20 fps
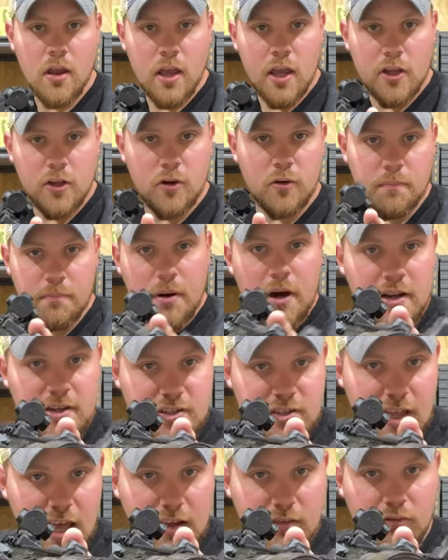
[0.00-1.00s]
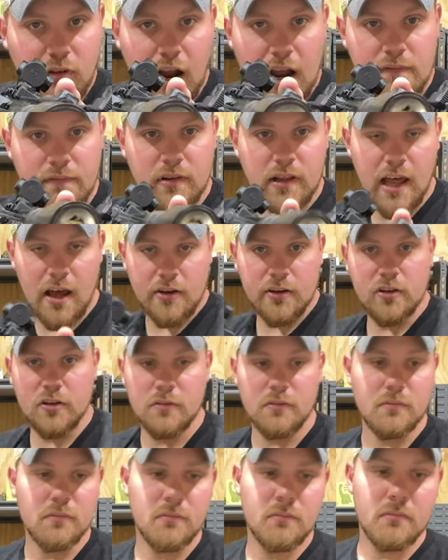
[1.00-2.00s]
and you'll punch that rifle out and
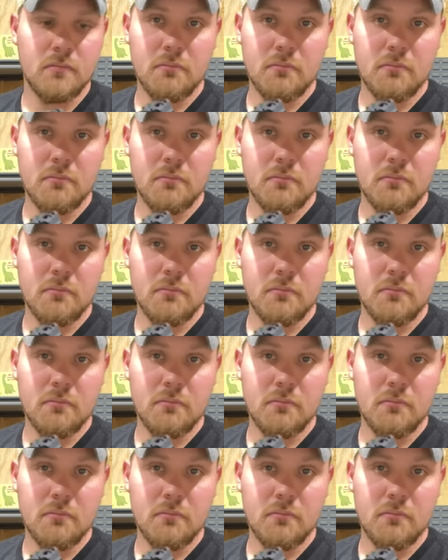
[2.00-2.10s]
you'll